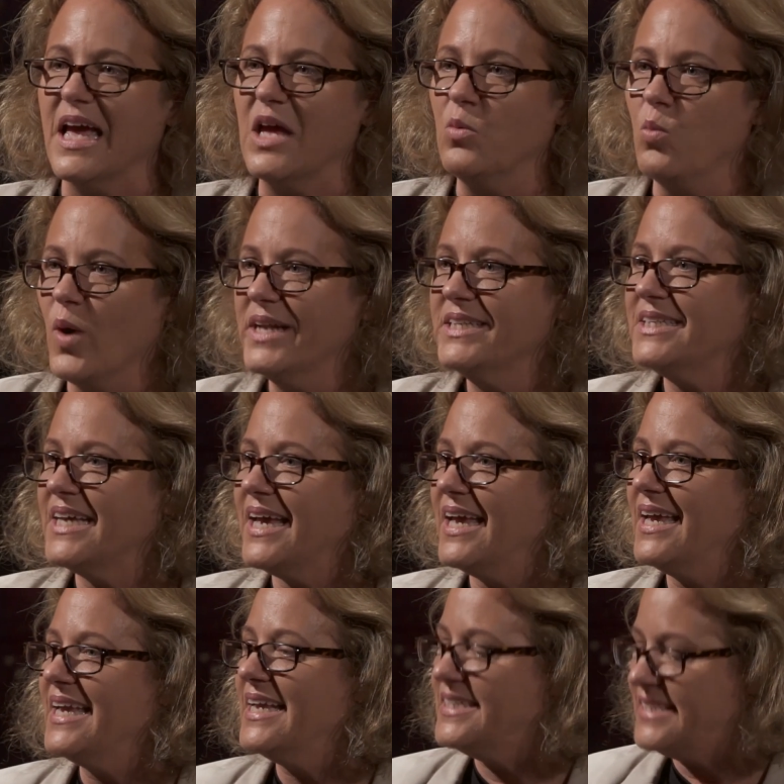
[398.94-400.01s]
And one
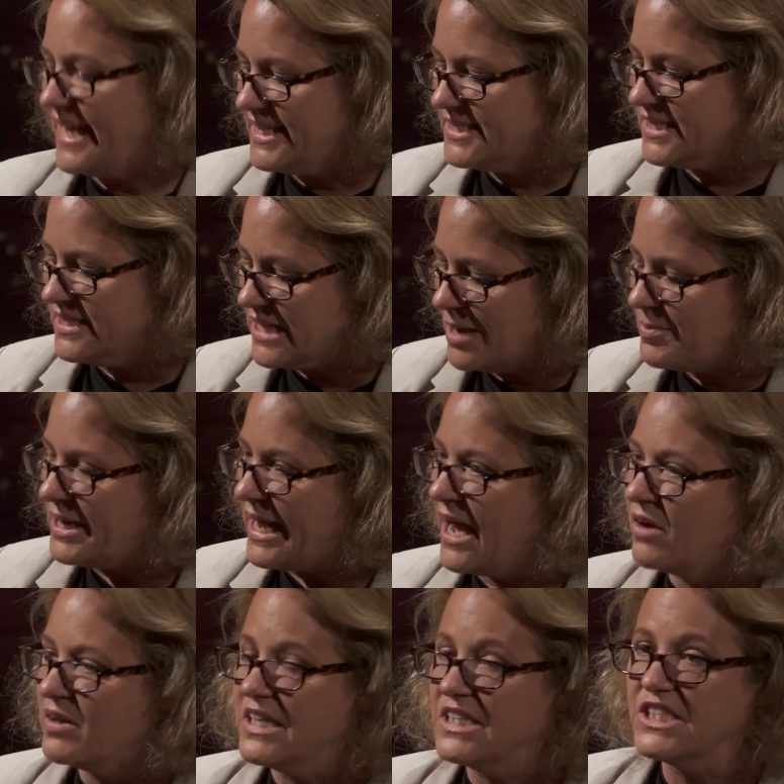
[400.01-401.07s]
day, he takes the diamond
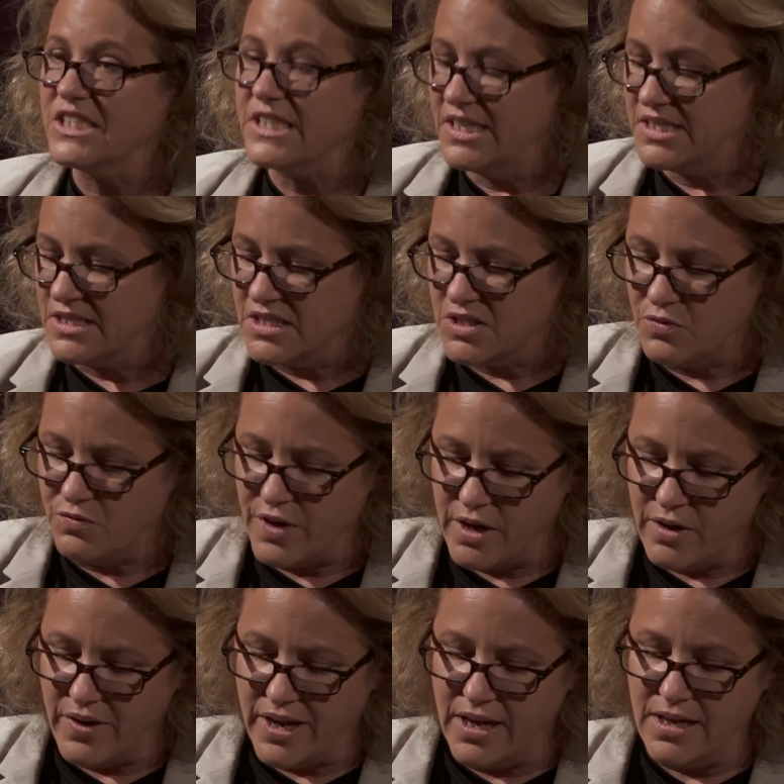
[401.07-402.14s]
out and sees this
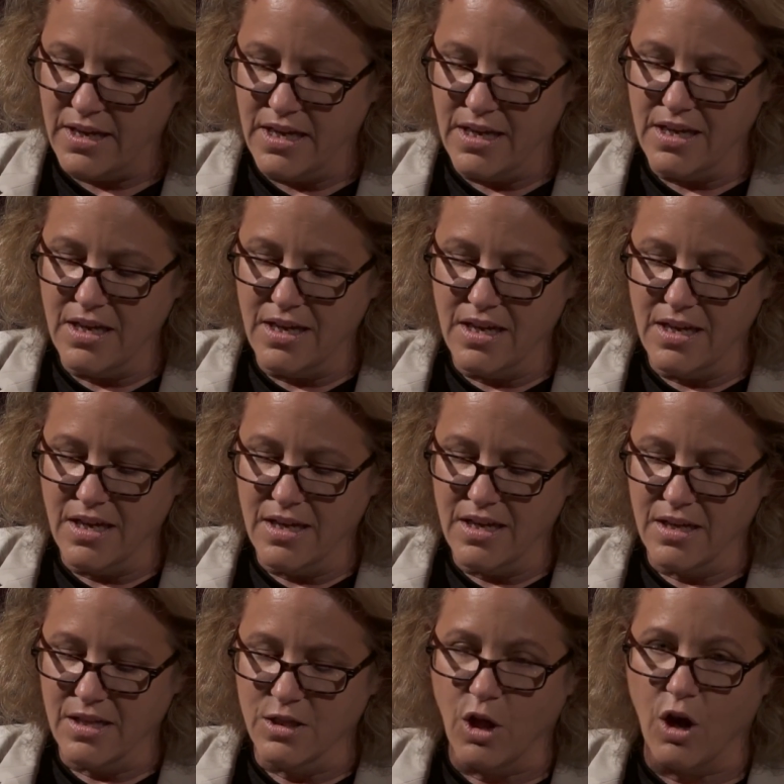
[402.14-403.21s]
very
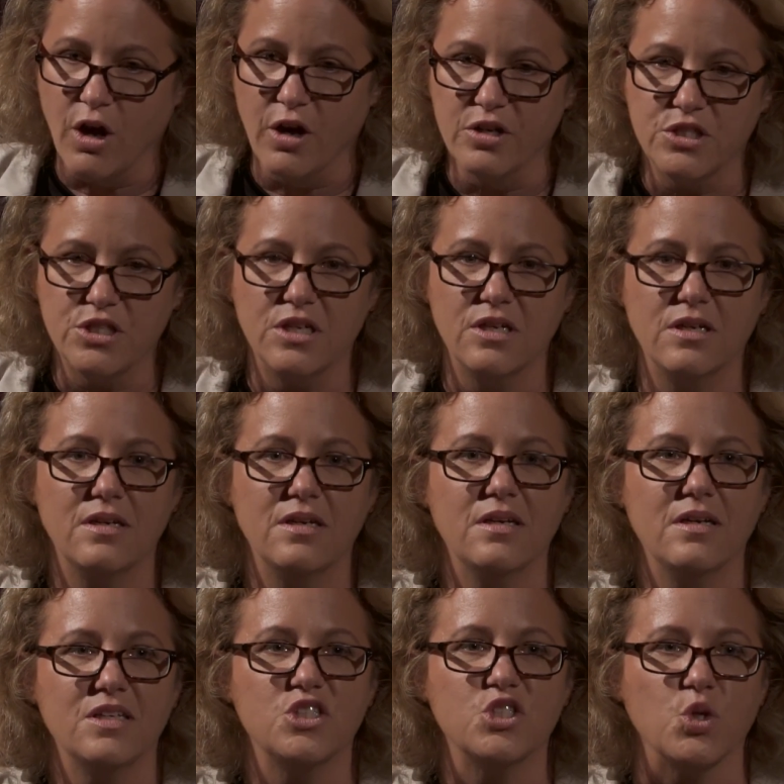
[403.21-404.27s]
large
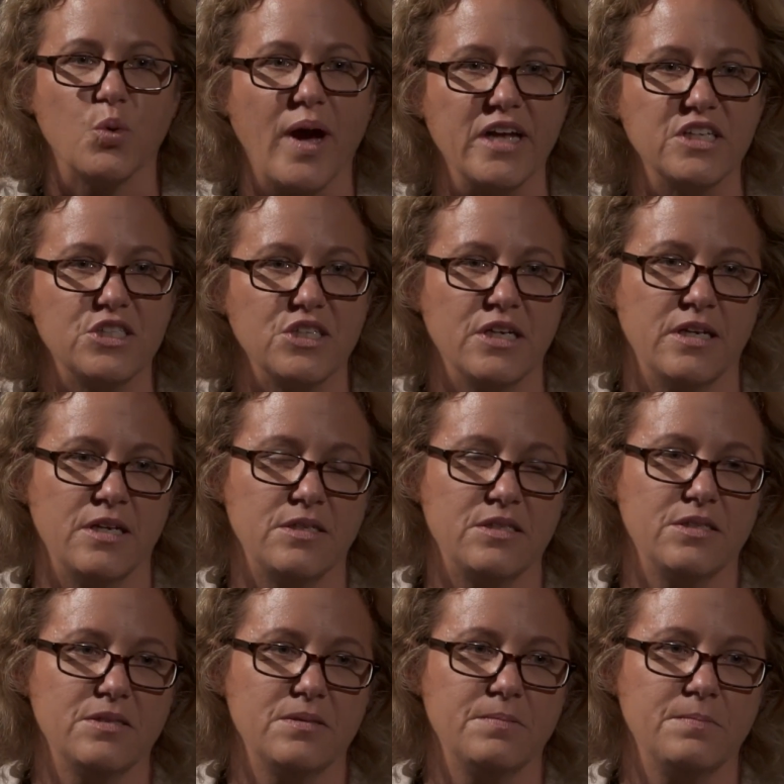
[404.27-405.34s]
scratch in
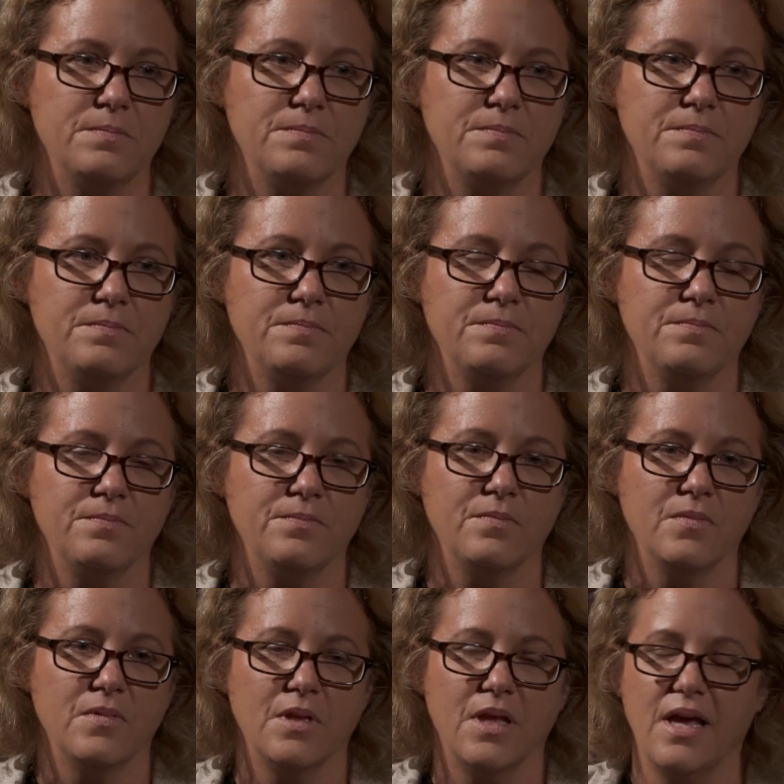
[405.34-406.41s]
it.
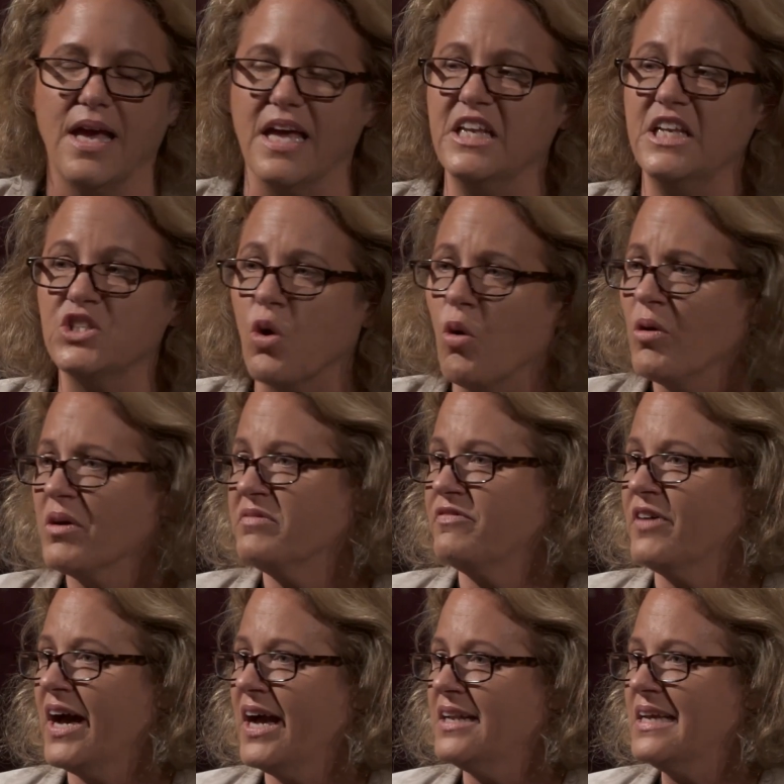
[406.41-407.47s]
And he's
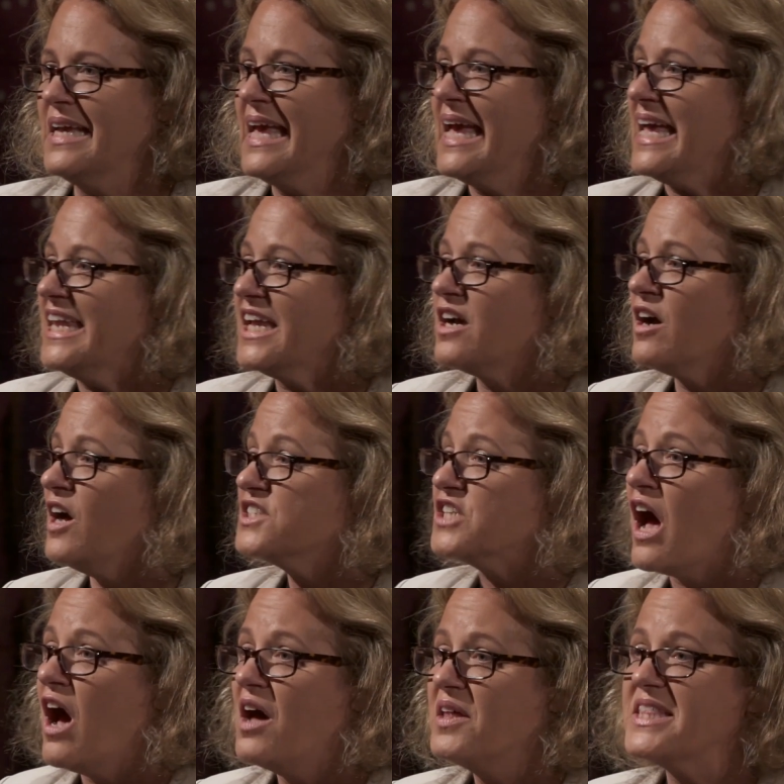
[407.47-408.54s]
horrified. And he calls
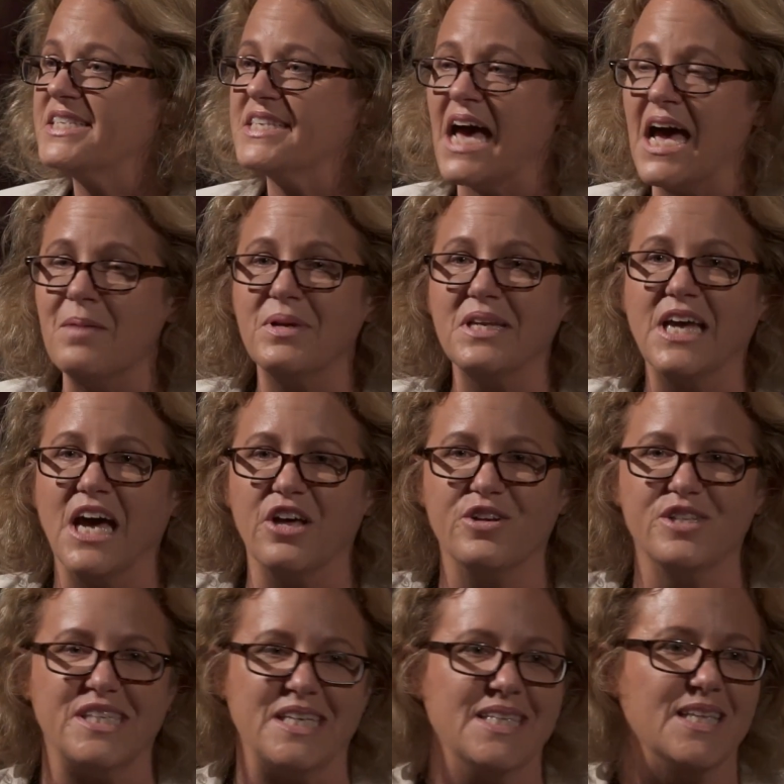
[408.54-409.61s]
all the diamond
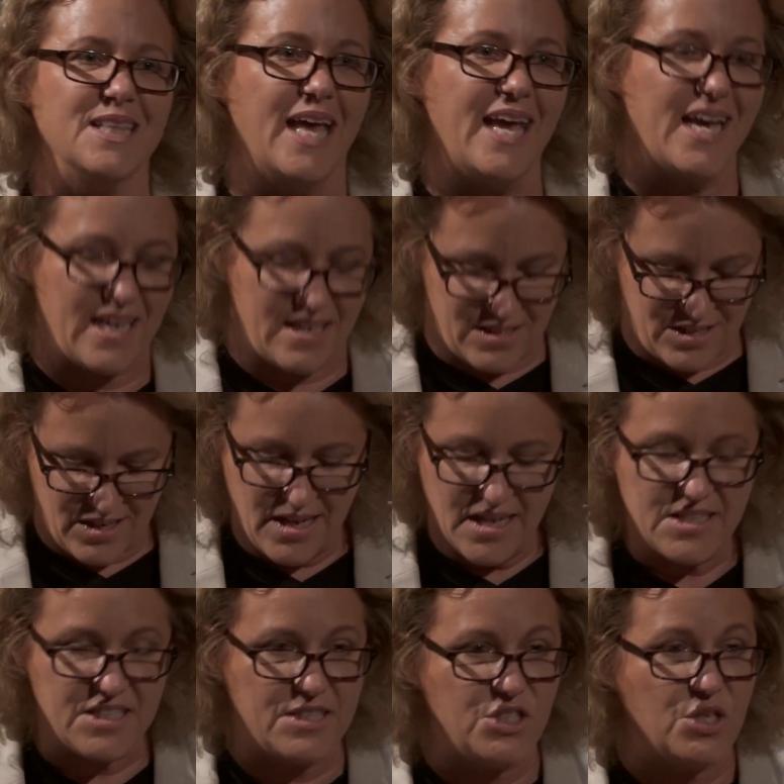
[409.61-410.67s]
cutters in the land
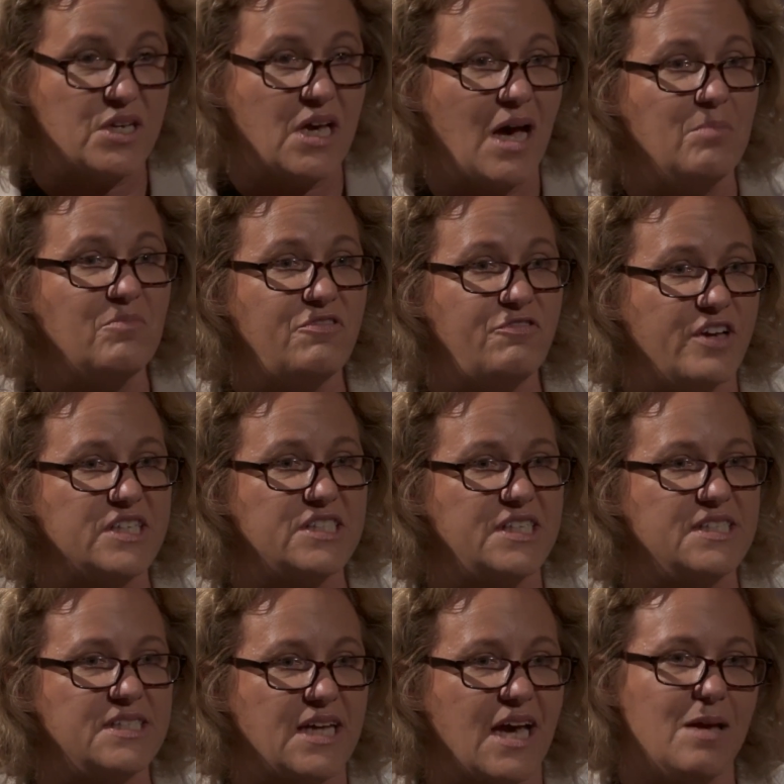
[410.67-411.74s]
to come fix
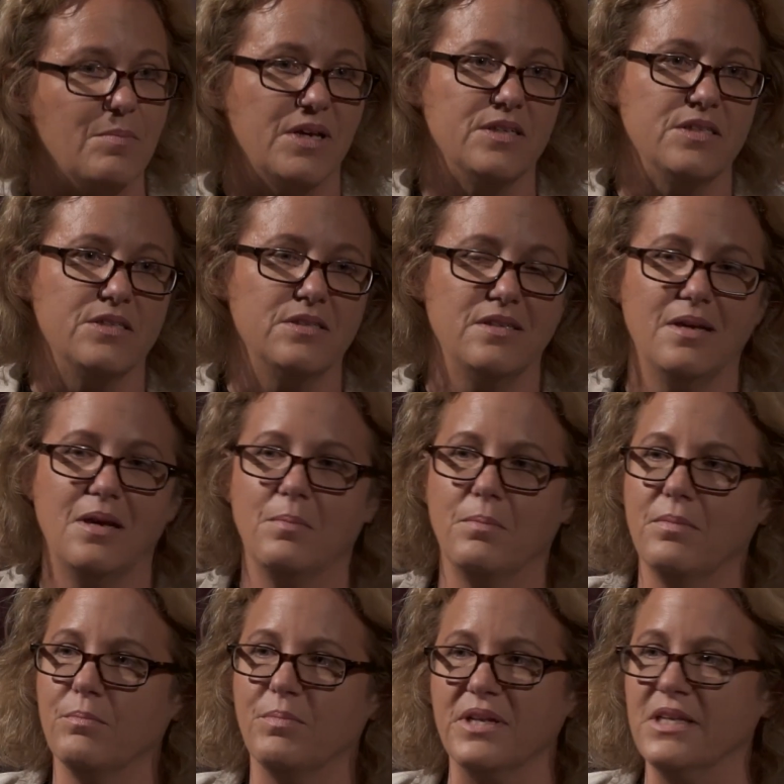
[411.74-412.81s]
his diamond.
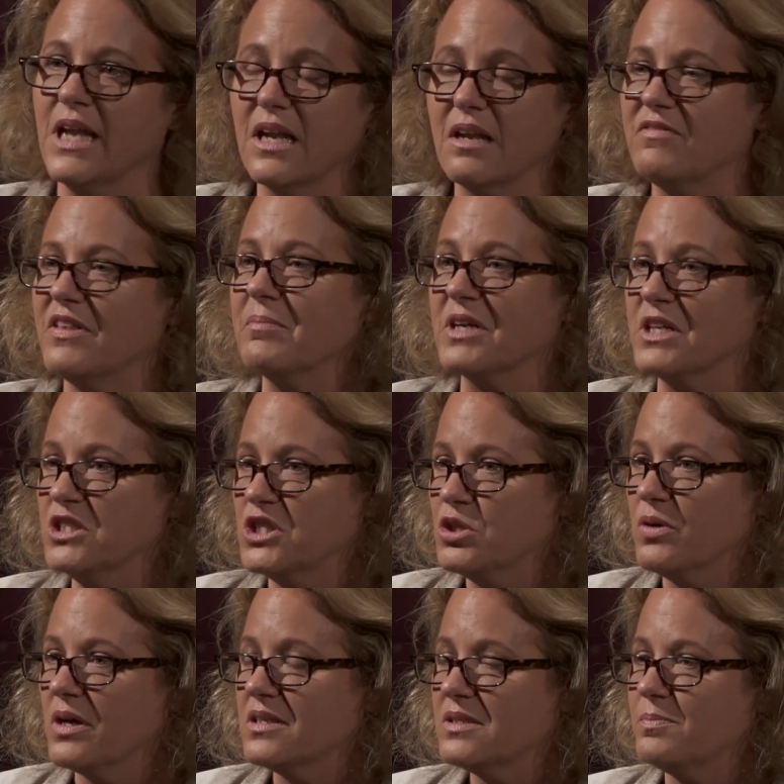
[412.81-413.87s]
But none of them can do
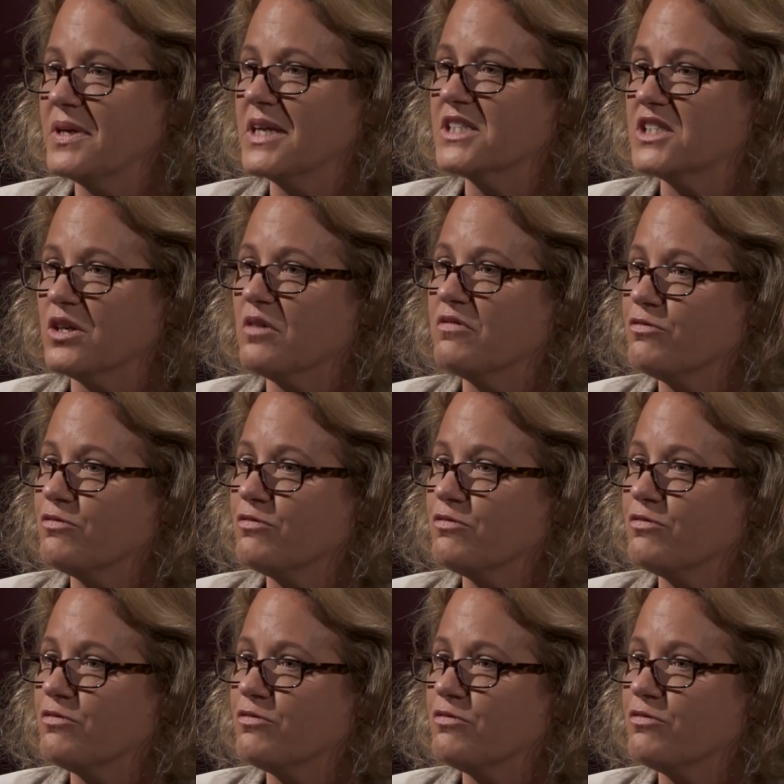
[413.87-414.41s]
it because they're